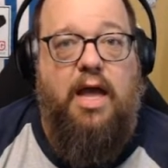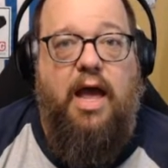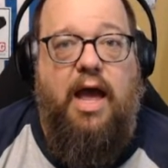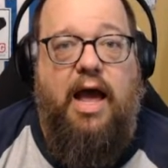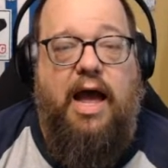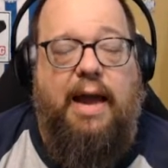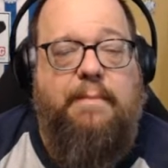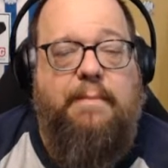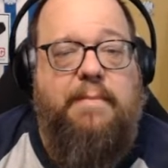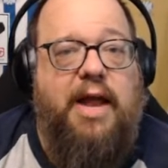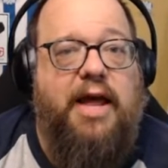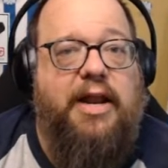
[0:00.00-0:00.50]

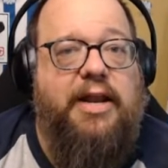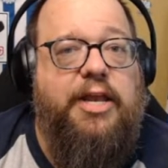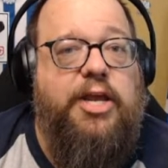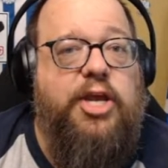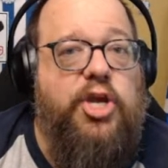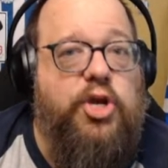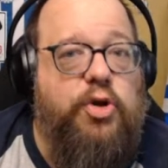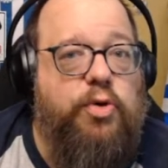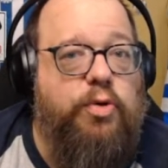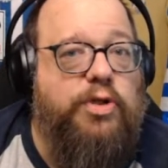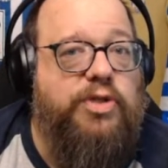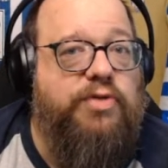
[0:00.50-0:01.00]
I'm not a
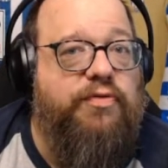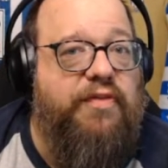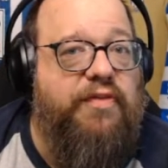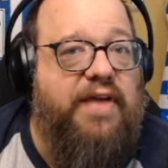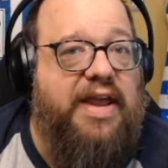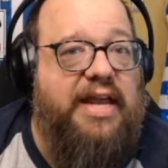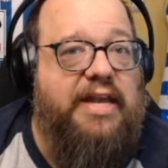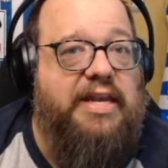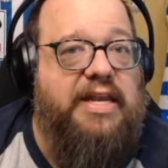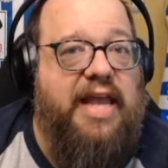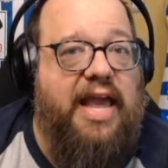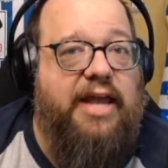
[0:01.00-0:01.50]
huge
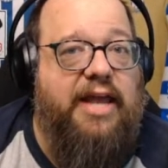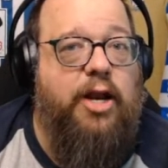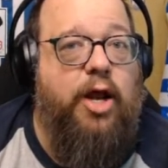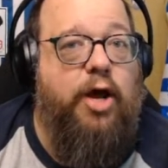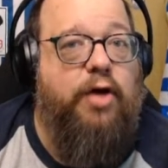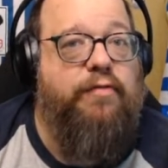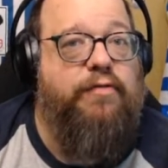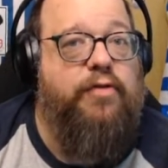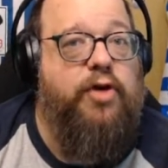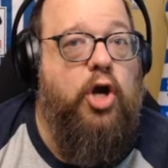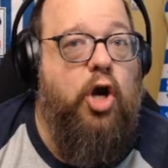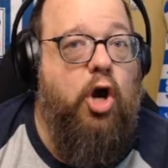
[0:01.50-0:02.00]
fan yet
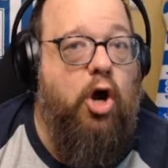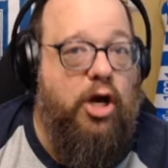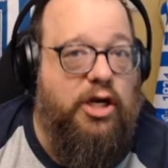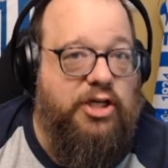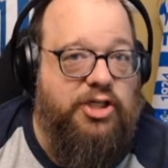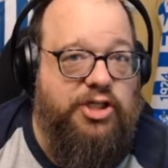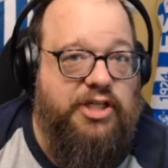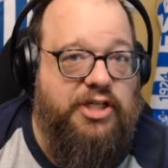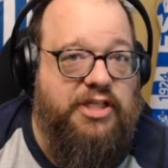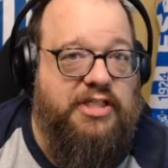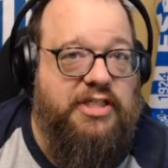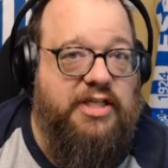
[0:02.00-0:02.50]
of
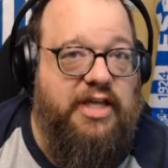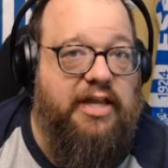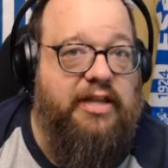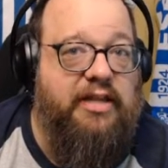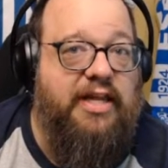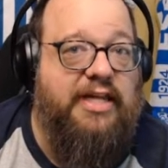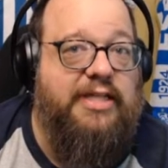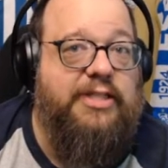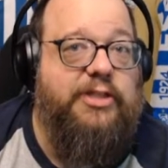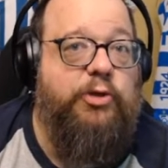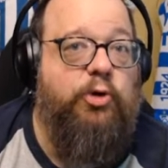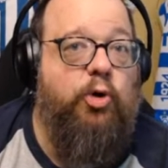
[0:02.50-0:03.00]
cautious
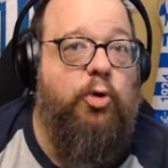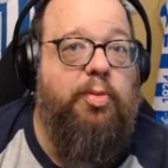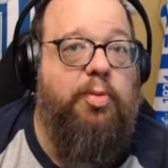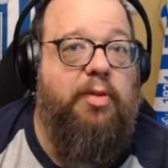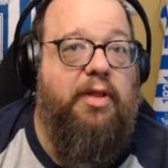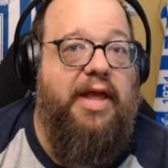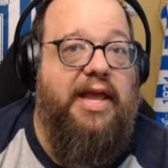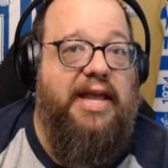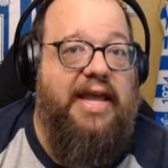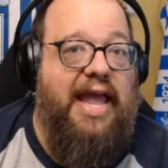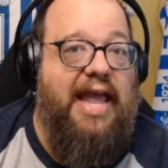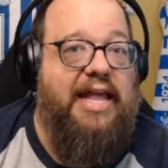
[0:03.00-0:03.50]
unless you're
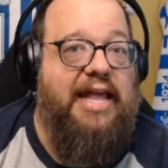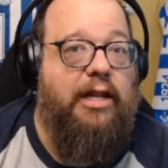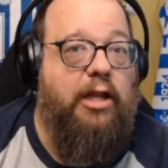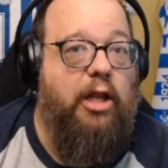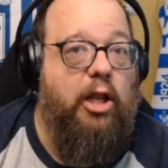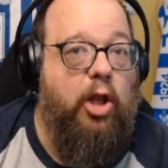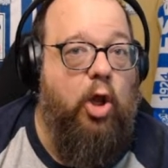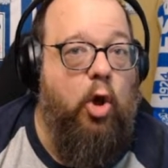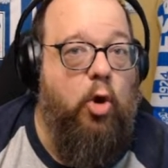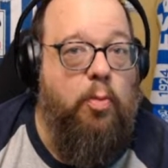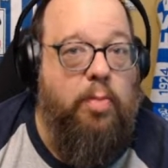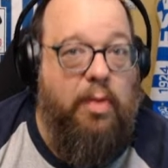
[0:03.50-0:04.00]
playing a
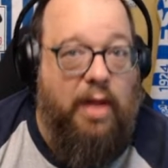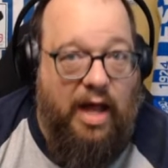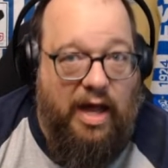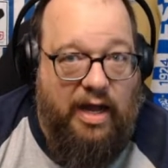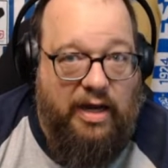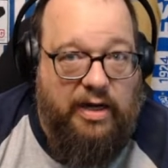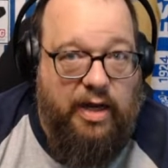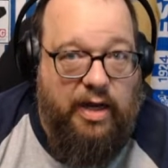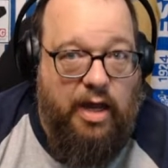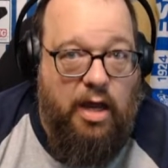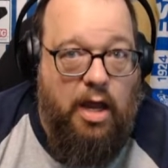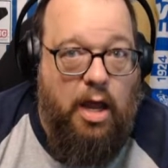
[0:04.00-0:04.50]
low
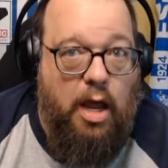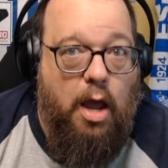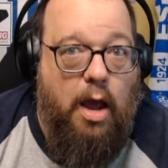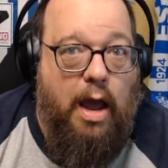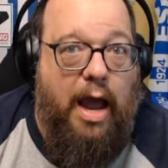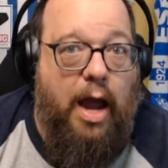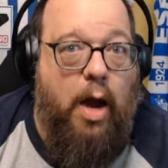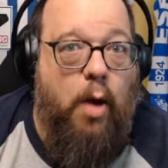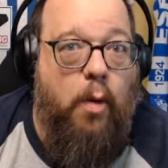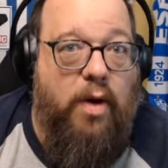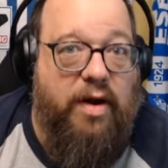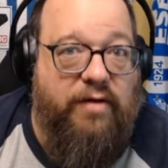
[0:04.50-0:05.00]
block.
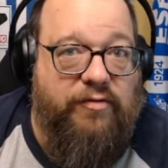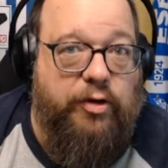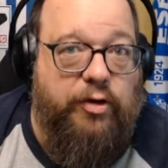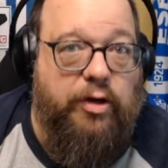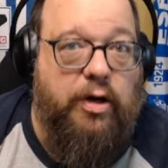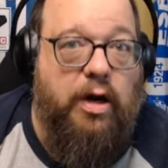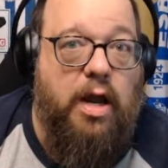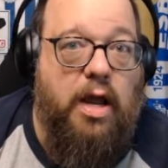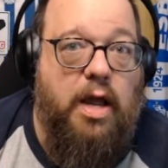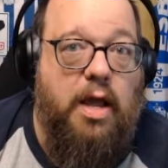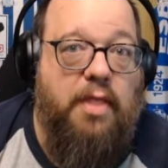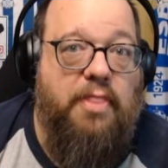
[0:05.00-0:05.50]

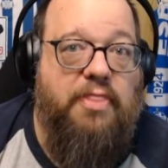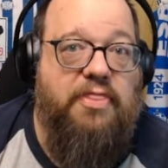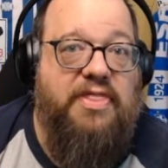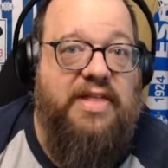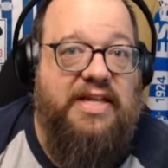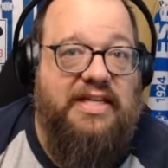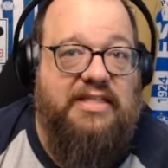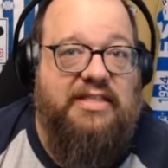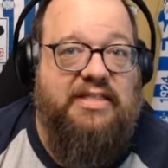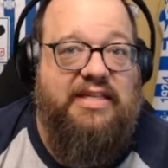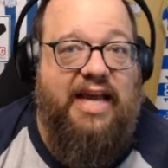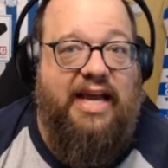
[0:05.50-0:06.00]
However,
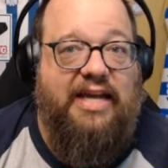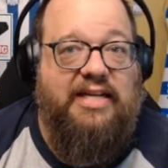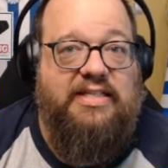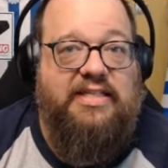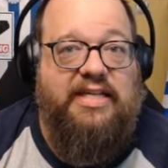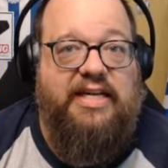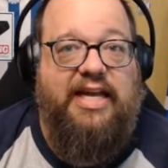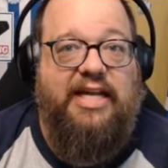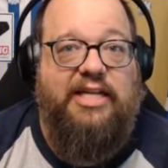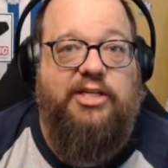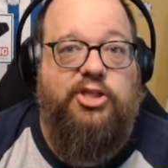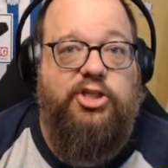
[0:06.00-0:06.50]
this
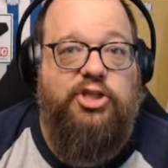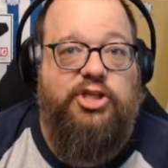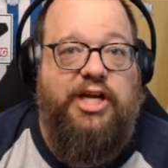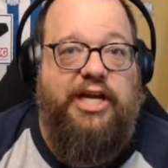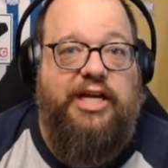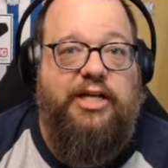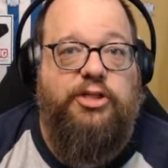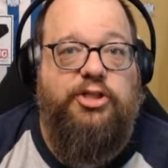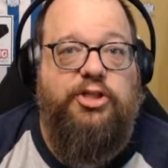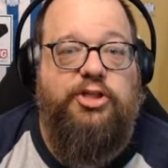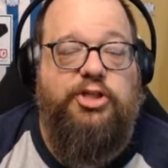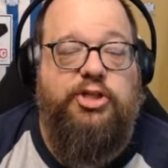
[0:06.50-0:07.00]
tactic has
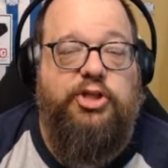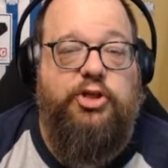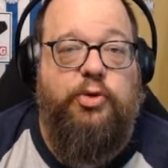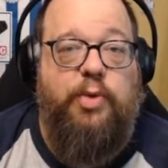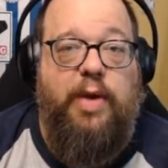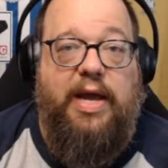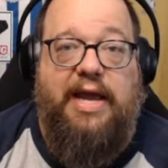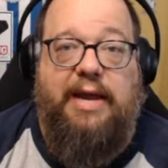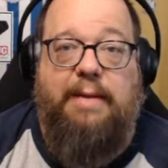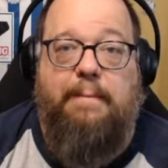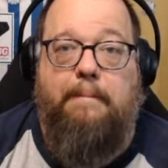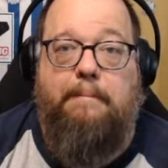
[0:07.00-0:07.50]
changed to
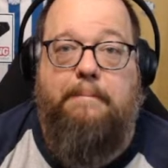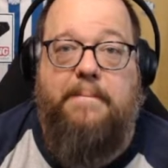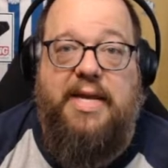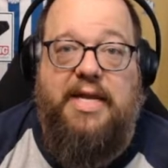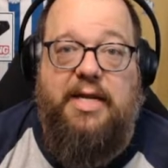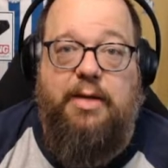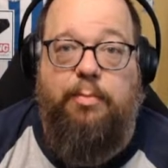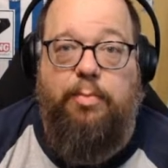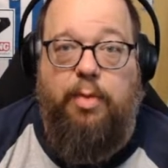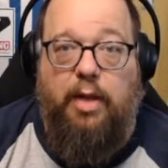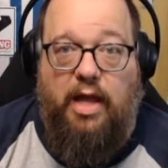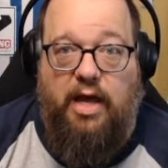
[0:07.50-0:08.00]
a
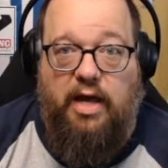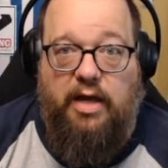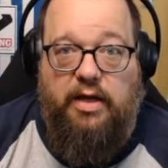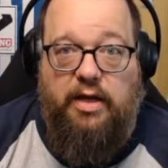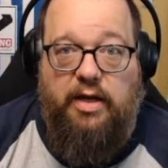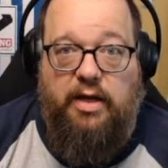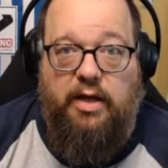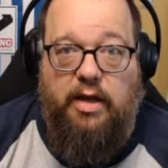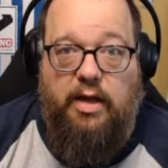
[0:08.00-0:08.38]
mid block.